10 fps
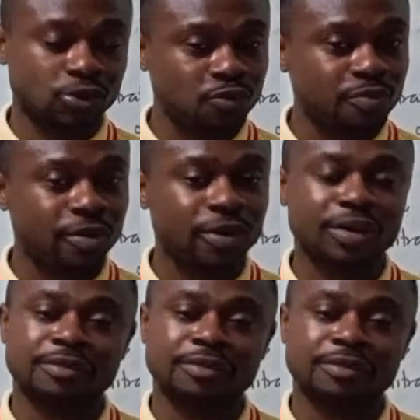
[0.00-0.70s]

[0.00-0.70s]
Board.